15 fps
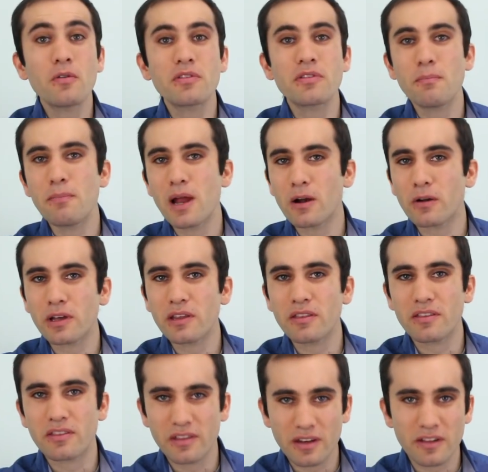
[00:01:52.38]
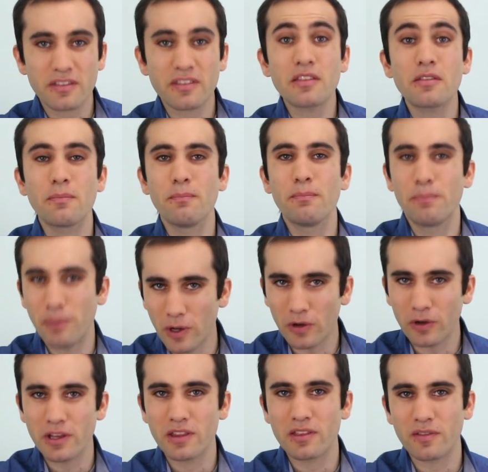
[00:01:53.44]
owes American citizens
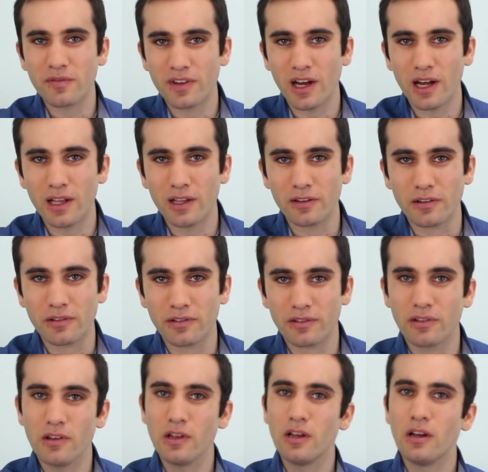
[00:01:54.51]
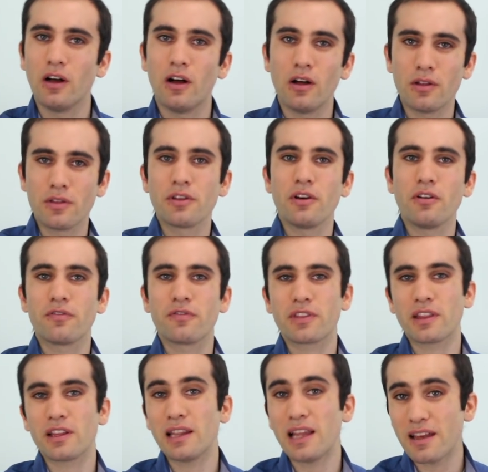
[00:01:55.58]
billions of dollars. Although for
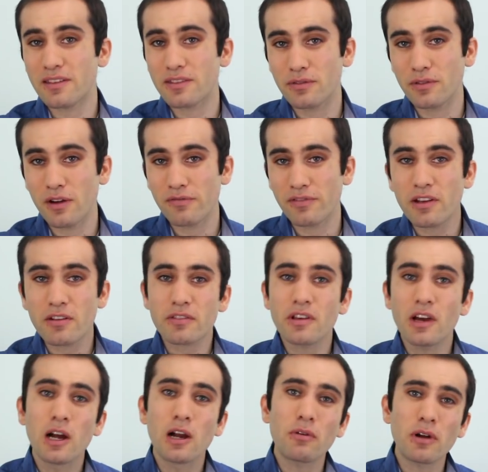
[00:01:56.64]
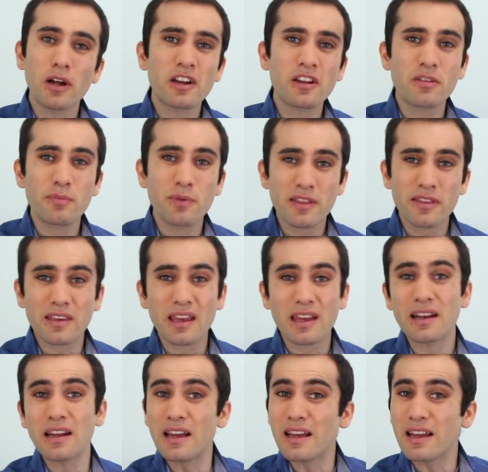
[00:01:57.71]
the last twelve years, Iran has been
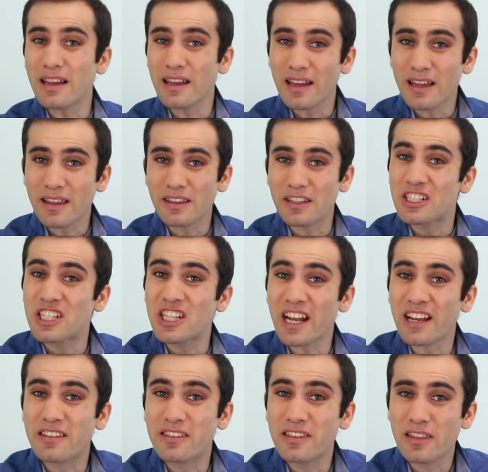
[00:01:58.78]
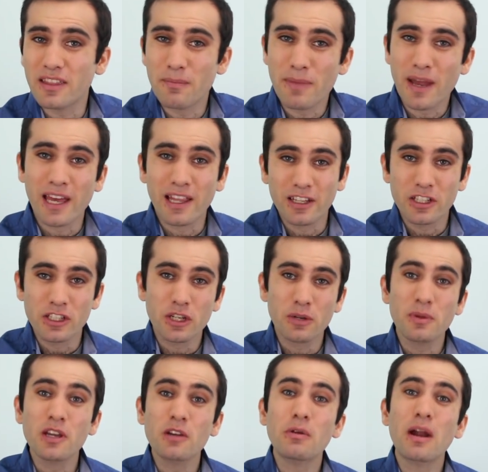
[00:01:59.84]
saying, eh, the check's in the mail and
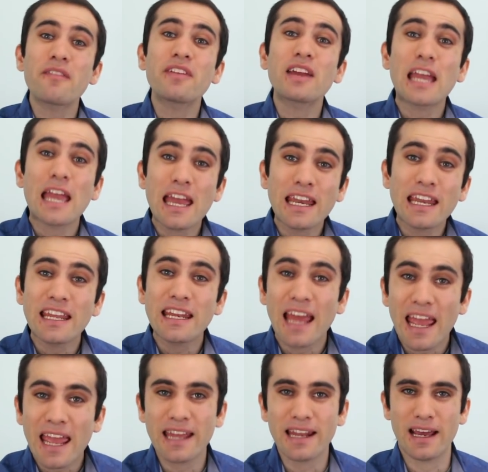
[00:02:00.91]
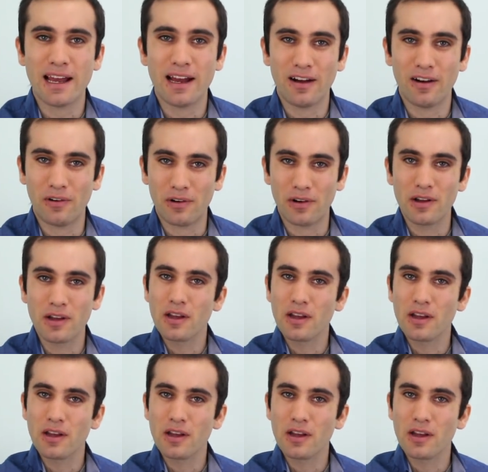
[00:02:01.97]
should be arriving any day now.